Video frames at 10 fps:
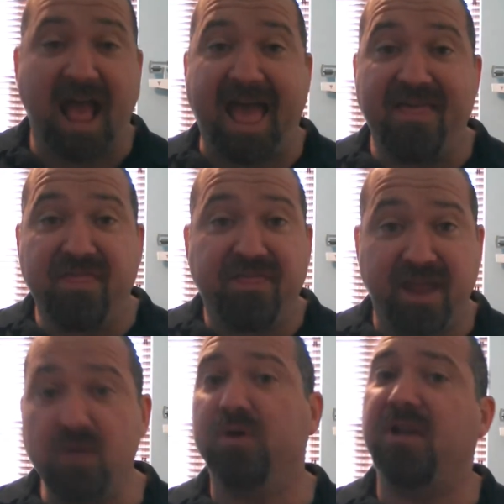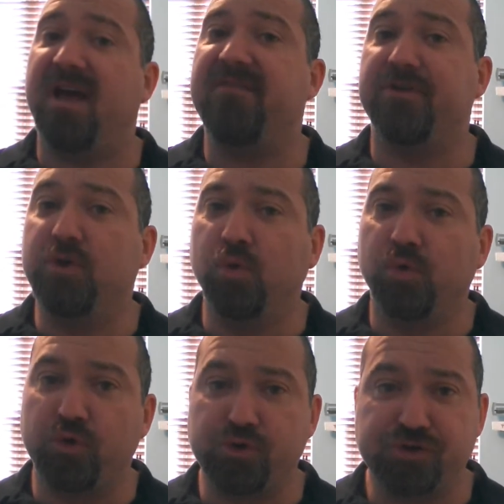and then we'll have the
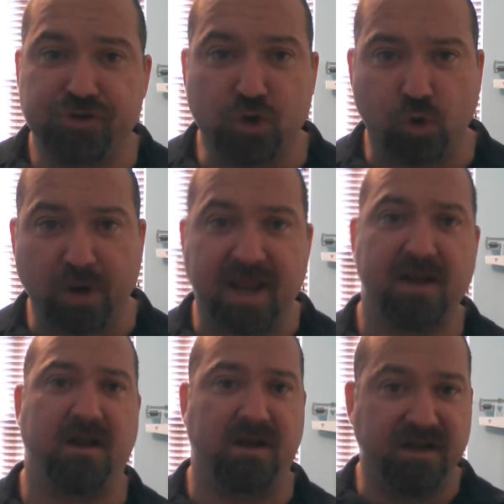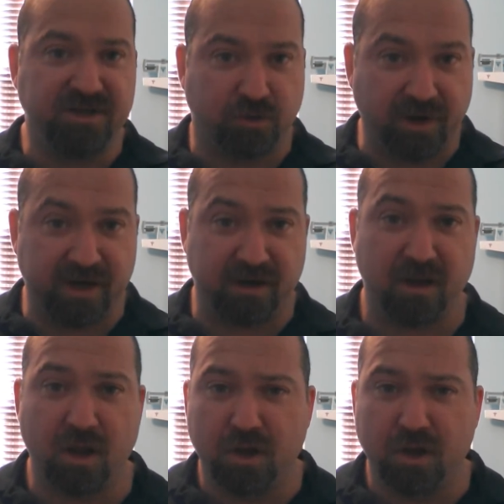tools to create an integrated